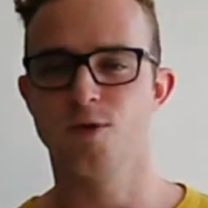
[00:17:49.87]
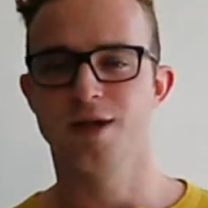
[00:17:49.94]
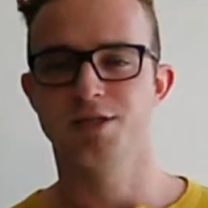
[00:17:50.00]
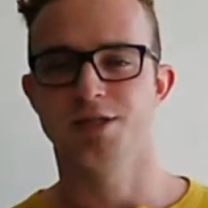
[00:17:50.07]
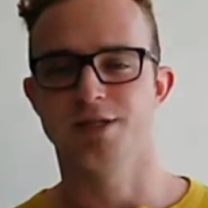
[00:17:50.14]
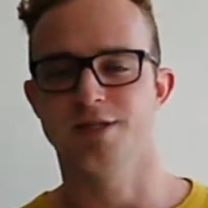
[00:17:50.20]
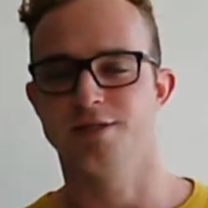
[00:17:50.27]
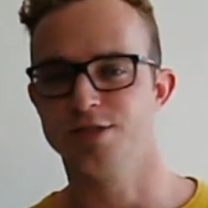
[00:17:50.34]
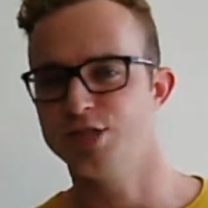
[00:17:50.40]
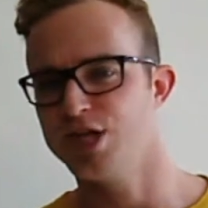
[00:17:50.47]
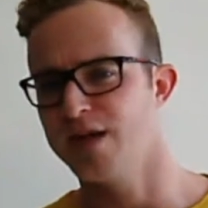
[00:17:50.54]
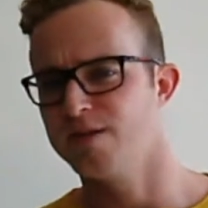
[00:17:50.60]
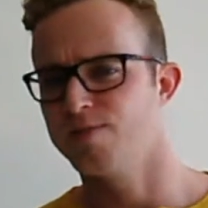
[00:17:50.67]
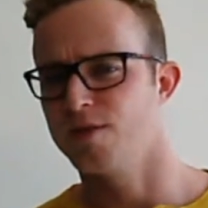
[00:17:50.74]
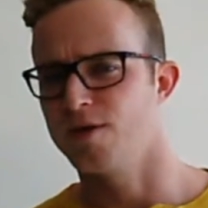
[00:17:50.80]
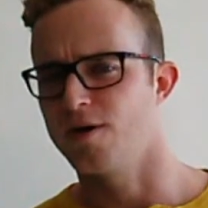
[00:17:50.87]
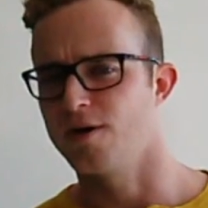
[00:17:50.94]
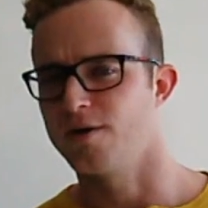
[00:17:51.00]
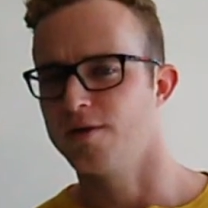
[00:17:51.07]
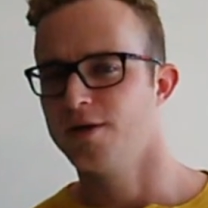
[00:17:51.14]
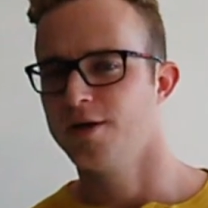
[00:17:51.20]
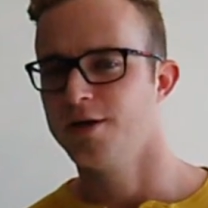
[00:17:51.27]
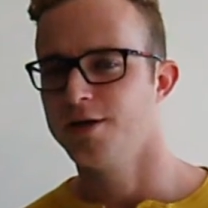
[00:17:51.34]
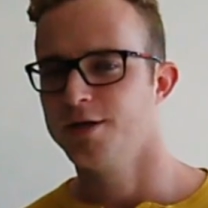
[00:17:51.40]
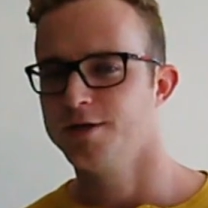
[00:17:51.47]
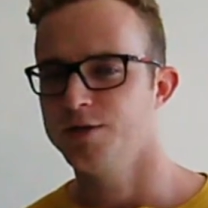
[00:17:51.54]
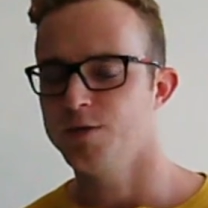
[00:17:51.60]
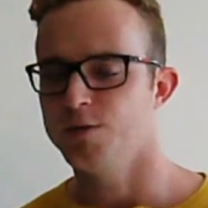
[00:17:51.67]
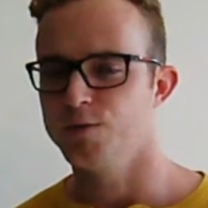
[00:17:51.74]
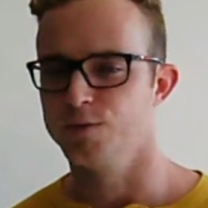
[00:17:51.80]
watching Jank Ball
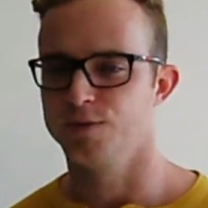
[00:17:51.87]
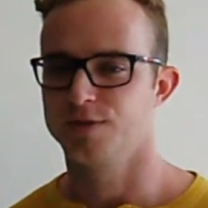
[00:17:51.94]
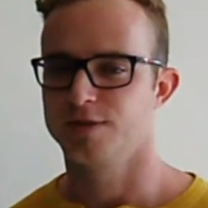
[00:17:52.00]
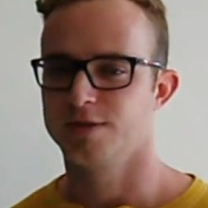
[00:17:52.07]
News